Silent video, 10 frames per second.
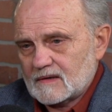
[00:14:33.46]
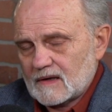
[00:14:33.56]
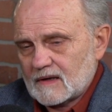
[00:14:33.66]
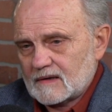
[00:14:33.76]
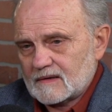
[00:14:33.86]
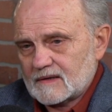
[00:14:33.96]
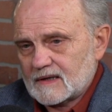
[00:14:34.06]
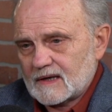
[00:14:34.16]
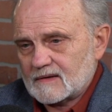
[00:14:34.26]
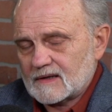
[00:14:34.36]
the
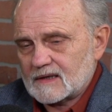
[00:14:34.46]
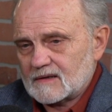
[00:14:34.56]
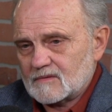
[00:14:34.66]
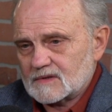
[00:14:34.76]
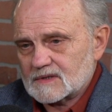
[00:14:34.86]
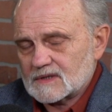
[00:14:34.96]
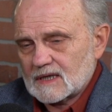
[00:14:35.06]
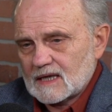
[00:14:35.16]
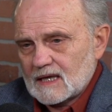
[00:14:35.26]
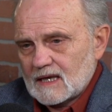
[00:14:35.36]
day that he was
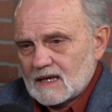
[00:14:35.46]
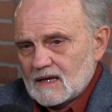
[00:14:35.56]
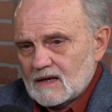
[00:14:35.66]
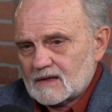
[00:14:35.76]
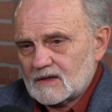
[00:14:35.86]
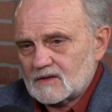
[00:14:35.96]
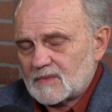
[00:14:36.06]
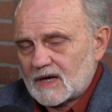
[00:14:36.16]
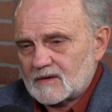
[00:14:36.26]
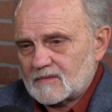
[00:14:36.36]
killed
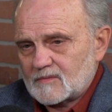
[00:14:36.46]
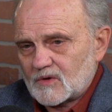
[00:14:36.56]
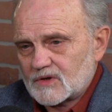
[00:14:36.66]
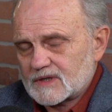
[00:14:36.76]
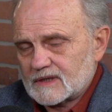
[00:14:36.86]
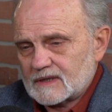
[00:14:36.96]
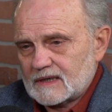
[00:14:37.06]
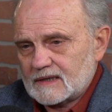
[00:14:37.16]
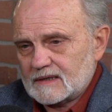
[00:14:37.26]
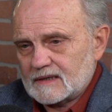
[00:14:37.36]
by an abortion,
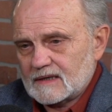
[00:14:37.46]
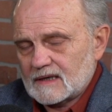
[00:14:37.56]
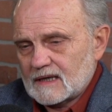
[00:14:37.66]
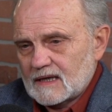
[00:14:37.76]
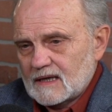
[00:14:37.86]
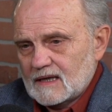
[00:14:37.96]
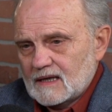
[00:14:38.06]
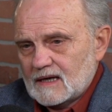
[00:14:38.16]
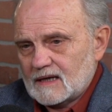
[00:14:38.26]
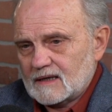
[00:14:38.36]
I
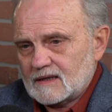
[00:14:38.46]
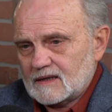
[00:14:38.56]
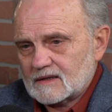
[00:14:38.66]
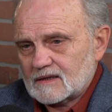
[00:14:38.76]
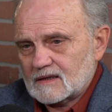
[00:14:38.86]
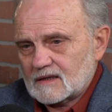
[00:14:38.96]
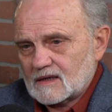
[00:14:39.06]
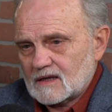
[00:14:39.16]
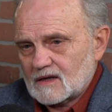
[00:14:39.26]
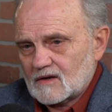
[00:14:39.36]
had hit
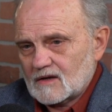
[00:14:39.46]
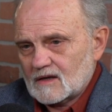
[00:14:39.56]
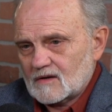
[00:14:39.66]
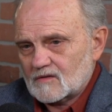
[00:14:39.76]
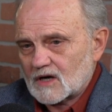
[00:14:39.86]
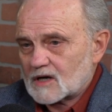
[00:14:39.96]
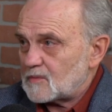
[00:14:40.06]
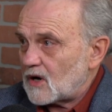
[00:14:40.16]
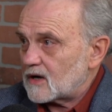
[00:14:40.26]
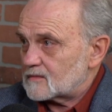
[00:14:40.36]
rock
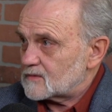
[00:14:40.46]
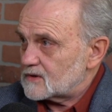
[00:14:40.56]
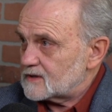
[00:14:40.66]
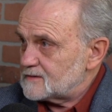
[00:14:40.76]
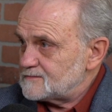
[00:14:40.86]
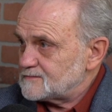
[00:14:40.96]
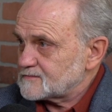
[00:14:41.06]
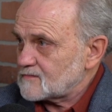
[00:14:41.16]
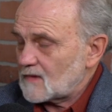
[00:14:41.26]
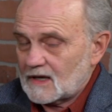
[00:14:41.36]
bottom, really.
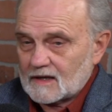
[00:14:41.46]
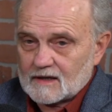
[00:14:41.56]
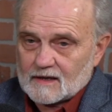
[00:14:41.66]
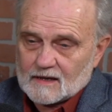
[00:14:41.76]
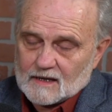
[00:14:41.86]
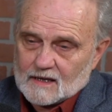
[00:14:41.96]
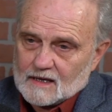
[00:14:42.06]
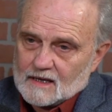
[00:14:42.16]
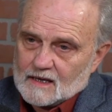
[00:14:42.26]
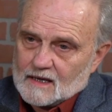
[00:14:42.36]
And
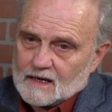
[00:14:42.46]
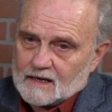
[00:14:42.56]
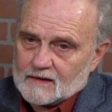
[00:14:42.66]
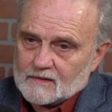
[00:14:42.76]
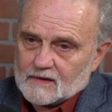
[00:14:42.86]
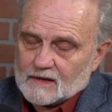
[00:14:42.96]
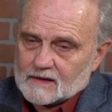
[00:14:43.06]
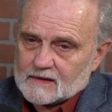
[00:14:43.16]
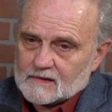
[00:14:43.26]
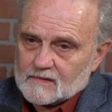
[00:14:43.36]
I,
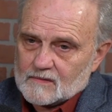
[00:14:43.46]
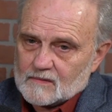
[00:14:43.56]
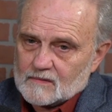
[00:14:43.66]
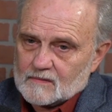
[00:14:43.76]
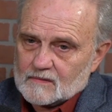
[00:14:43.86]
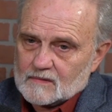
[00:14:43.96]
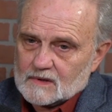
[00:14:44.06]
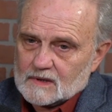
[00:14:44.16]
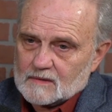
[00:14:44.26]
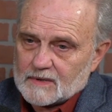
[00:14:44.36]

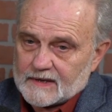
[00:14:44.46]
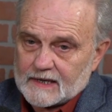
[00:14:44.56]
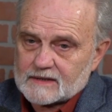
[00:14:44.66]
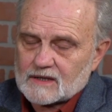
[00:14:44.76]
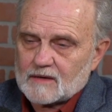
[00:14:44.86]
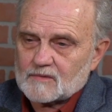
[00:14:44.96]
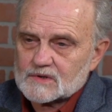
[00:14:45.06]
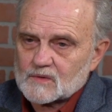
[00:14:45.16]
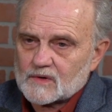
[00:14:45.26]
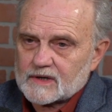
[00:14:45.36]
by that time,
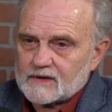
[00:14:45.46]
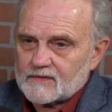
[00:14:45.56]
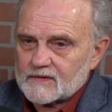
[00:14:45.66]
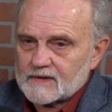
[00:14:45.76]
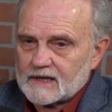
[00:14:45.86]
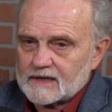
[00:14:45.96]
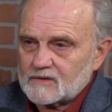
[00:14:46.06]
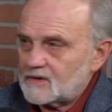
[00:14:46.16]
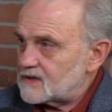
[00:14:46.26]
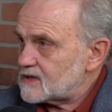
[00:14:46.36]
was working for the
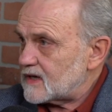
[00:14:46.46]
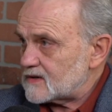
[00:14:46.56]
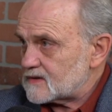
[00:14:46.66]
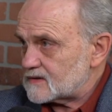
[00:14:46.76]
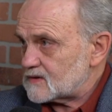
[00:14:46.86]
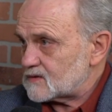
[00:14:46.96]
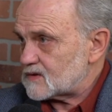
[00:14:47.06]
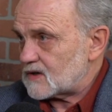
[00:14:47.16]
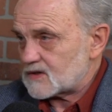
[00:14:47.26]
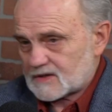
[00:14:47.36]
Idaho Education
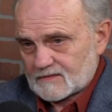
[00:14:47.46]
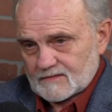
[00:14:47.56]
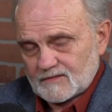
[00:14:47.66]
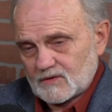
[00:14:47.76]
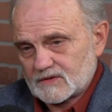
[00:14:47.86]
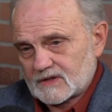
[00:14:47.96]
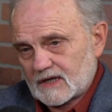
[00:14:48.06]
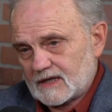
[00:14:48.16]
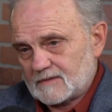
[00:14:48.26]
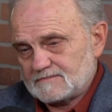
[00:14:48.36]
Association
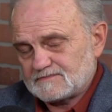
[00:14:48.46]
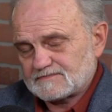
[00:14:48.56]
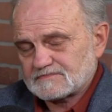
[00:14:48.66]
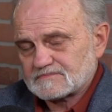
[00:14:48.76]
full-time.